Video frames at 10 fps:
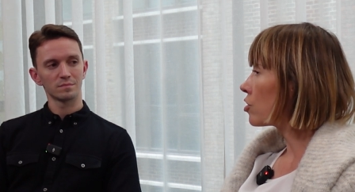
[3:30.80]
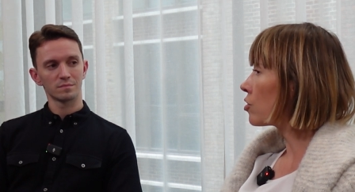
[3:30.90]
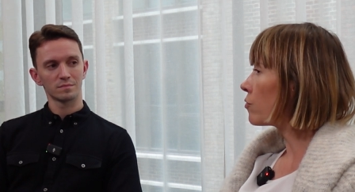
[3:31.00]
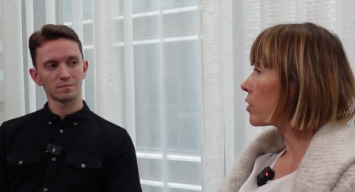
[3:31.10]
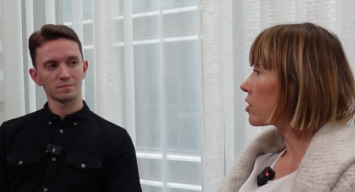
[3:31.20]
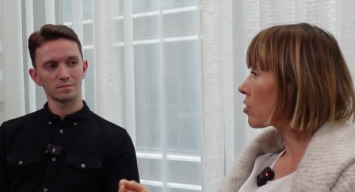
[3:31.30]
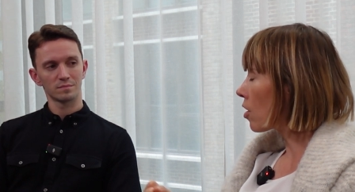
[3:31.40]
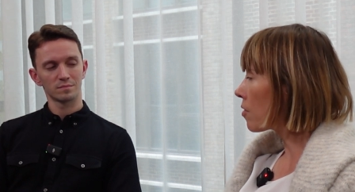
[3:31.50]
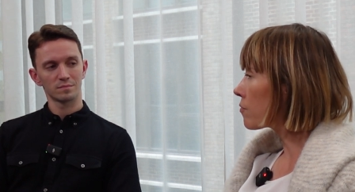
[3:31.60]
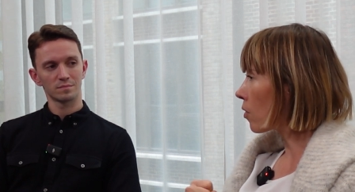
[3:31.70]
Speaker 1: to
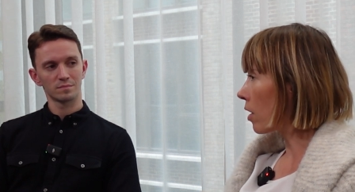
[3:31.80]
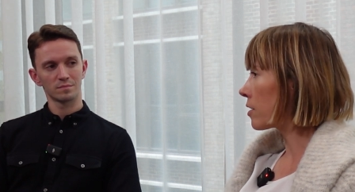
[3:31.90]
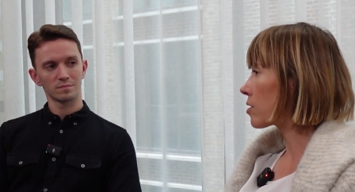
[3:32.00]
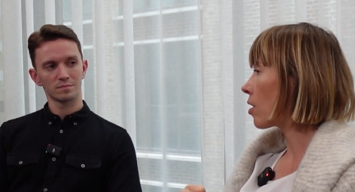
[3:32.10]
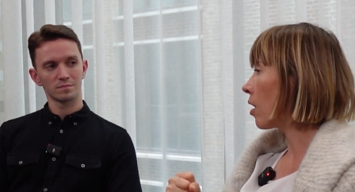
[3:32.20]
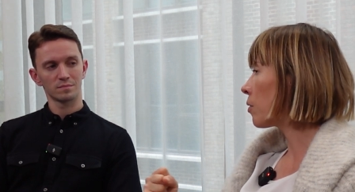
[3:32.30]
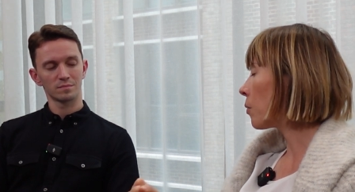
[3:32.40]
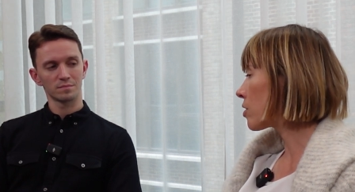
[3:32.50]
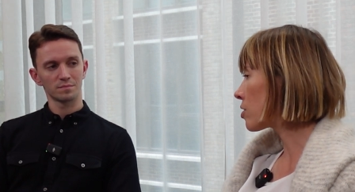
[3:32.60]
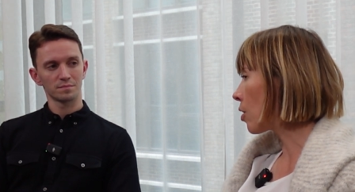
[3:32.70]
reserve rights,
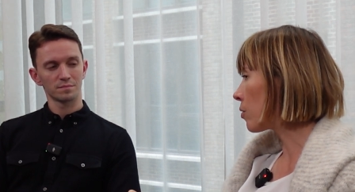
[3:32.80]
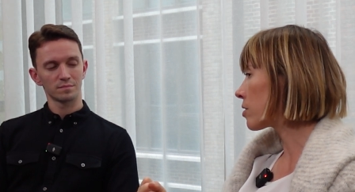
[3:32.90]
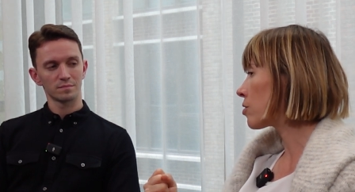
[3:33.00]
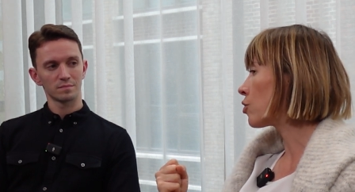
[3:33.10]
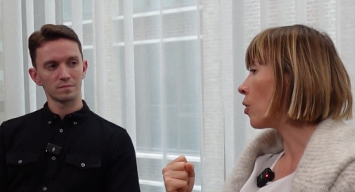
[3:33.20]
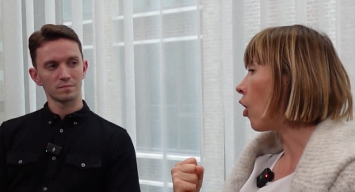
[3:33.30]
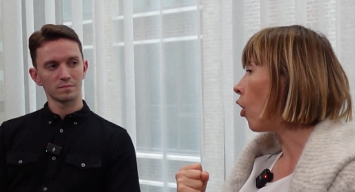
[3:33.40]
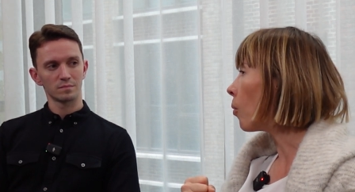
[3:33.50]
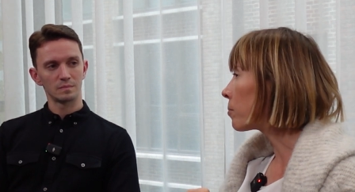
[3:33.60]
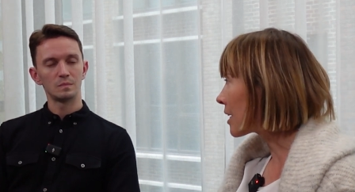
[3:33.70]
otherwise known as to
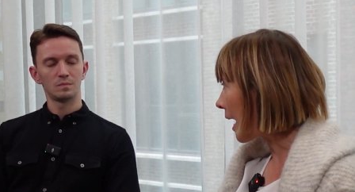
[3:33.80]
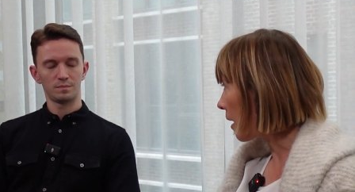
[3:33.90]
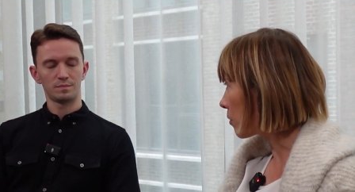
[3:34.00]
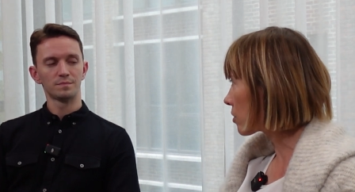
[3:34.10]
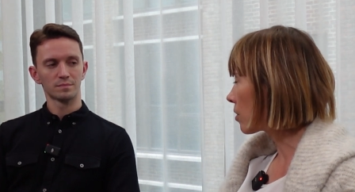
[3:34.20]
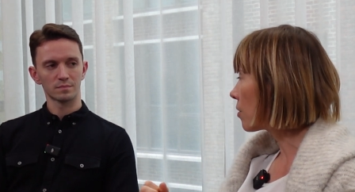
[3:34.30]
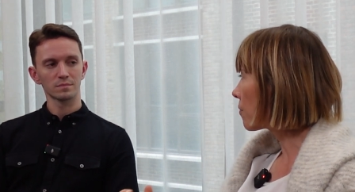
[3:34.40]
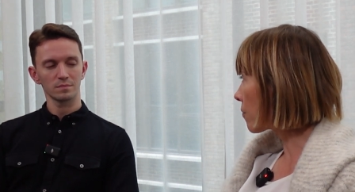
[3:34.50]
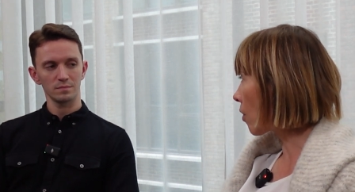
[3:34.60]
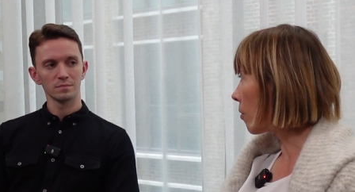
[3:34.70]
opt out
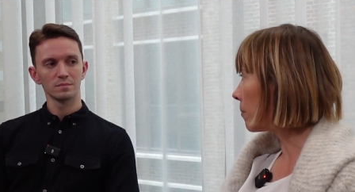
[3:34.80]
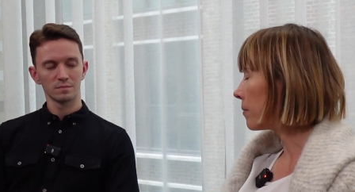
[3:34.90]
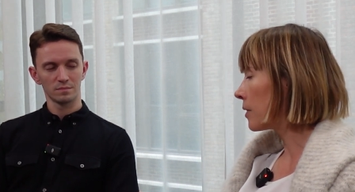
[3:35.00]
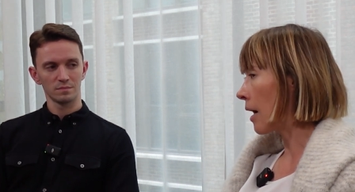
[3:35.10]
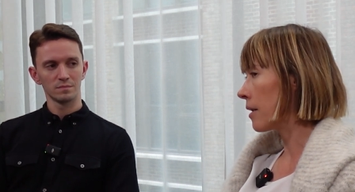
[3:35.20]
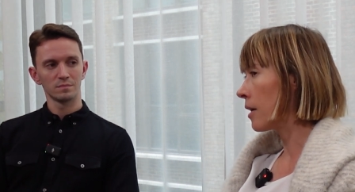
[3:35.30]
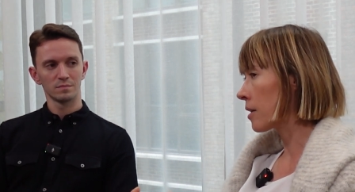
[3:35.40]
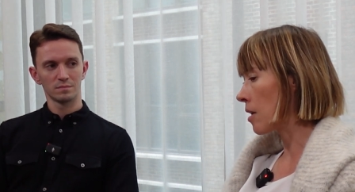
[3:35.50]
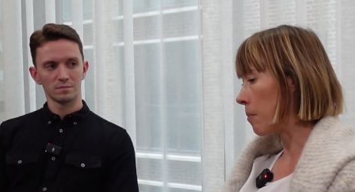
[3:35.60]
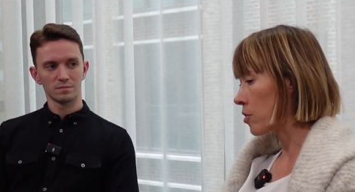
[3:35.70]
from that
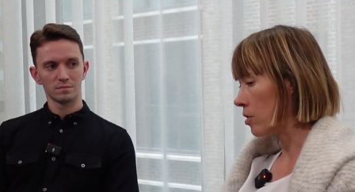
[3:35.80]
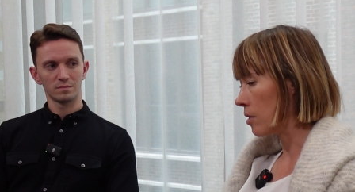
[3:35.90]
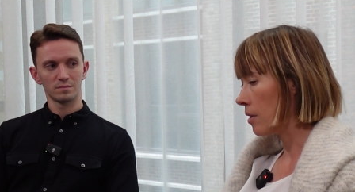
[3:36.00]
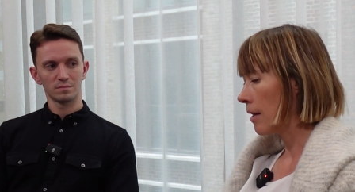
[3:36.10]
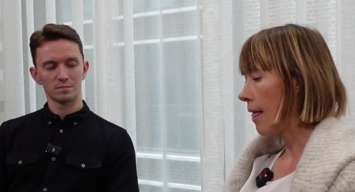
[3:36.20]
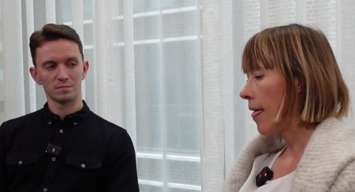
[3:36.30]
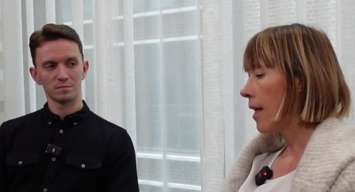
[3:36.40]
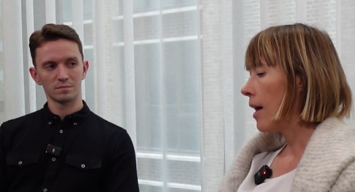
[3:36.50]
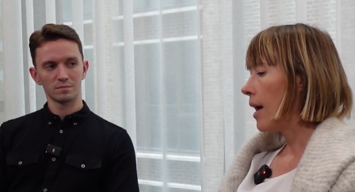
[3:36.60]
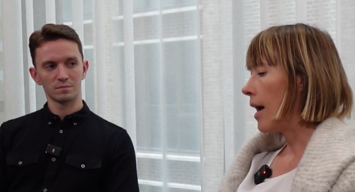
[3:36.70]
exception.
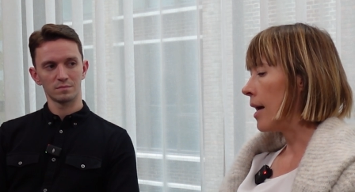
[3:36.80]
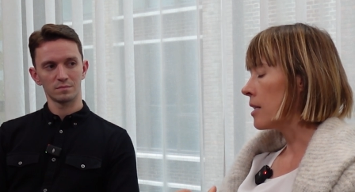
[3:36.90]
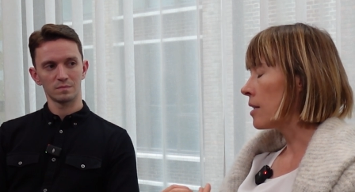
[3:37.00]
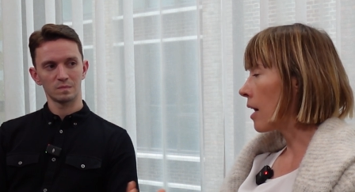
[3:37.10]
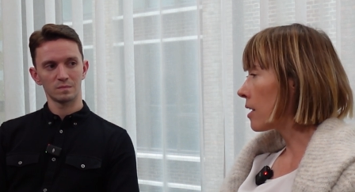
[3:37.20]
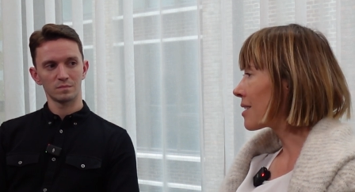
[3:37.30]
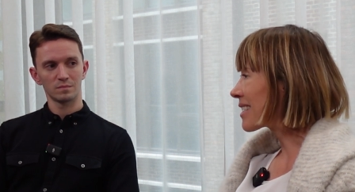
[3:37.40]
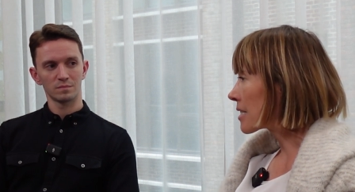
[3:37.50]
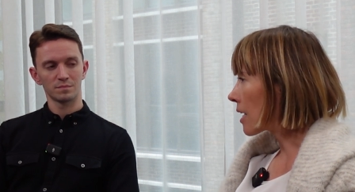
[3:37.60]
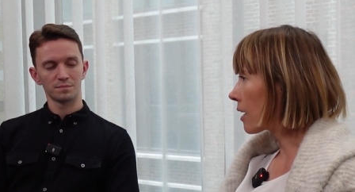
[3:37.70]
And that is
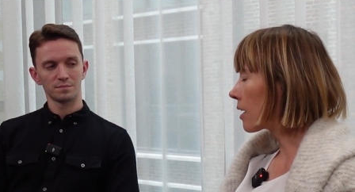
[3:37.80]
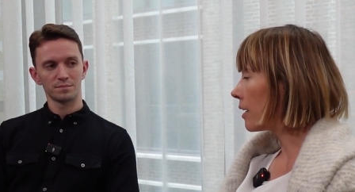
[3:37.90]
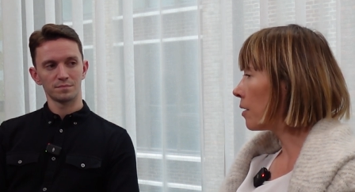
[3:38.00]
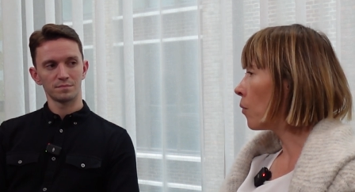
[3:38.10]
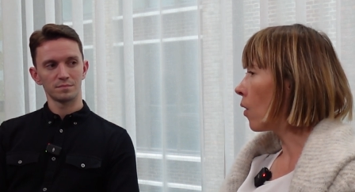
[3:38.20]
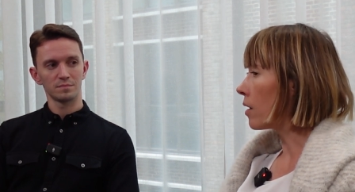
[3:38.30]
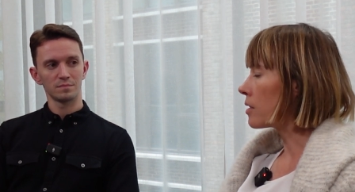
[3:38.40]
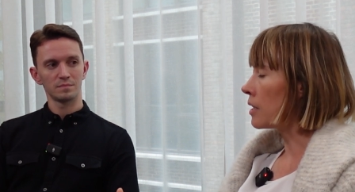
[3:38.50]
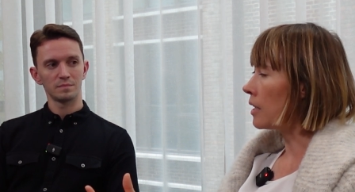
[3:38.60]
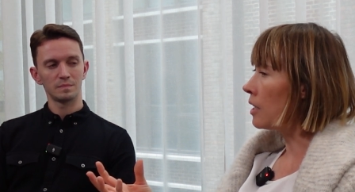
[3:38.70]
exactly
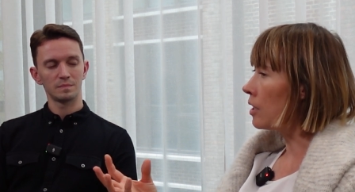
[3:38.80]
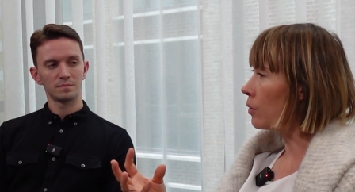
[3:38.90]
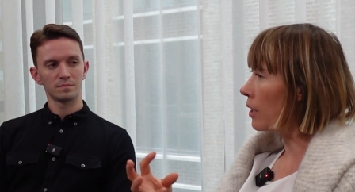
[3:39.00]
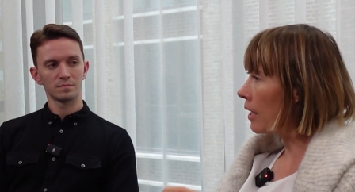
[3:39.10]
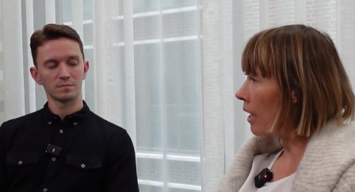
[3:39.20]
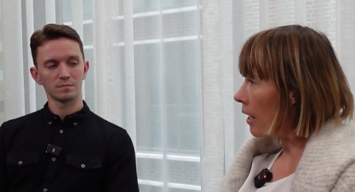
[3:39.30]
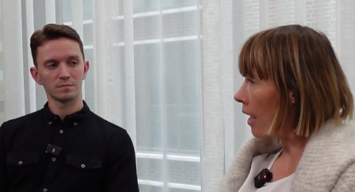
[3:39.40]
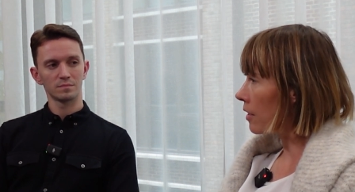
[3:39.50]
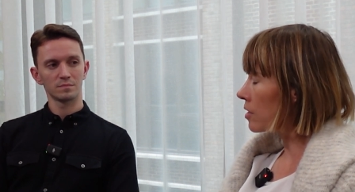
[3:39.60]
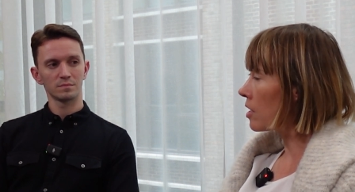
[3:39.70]
what the EU AI
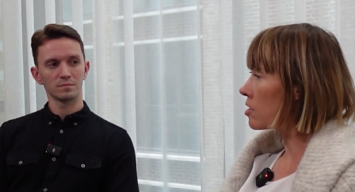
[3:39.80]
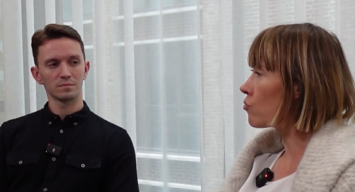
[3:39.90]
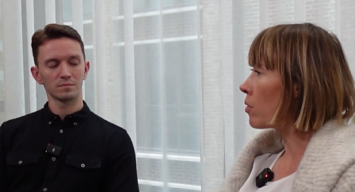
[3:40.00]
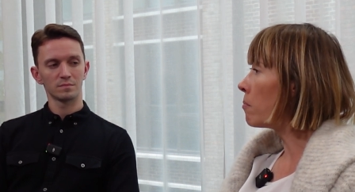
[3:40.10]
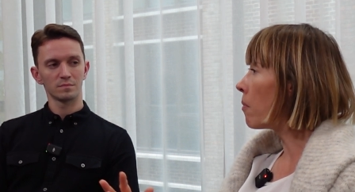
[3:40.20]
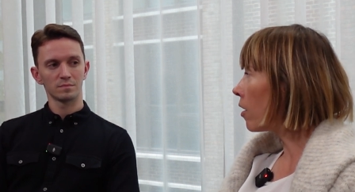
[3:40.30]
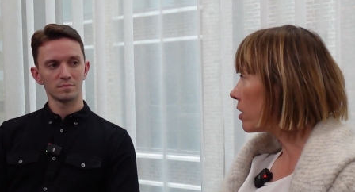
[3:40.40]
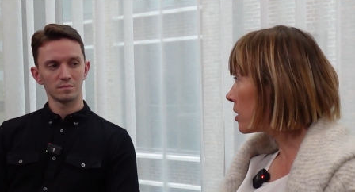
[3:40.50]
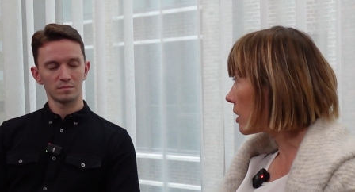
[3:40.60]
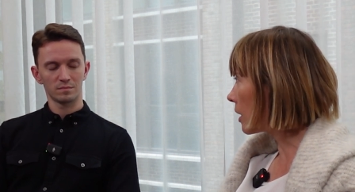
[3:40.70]
Act is
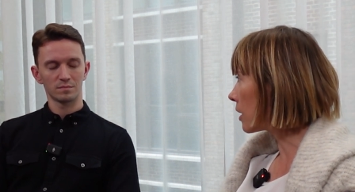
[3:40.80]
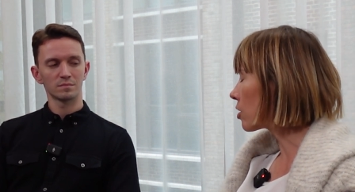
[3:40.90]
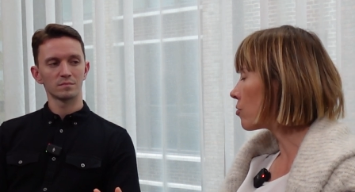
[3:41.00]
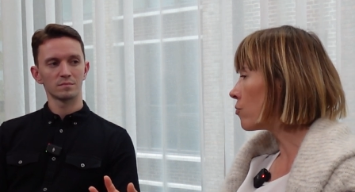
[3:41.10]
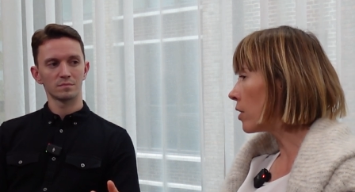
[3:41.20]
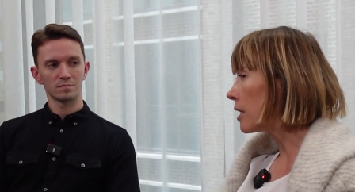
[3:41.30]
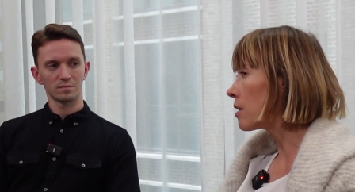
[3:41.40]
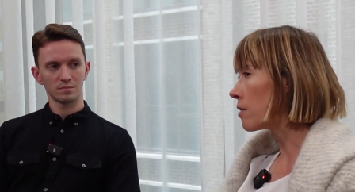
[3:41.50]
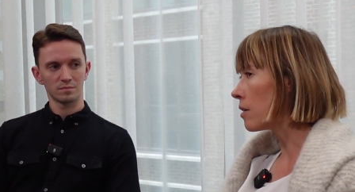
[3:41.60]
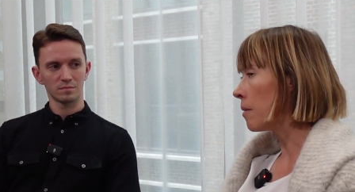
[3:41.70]
reminding the
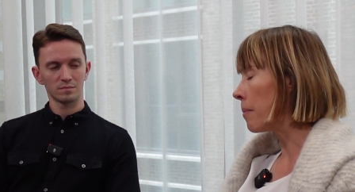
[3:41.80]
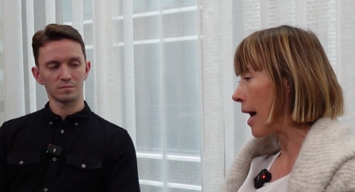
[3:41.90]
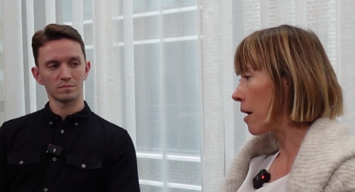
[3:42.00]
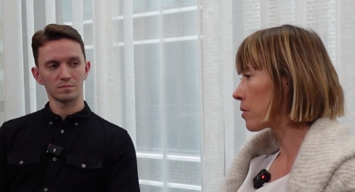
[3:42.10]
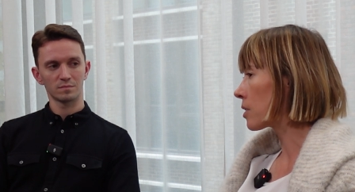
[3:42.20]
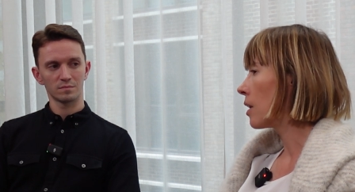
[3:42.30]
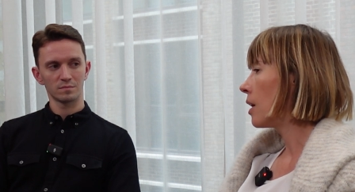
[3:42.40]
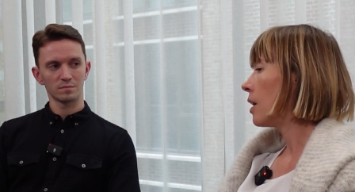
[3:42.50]
reader about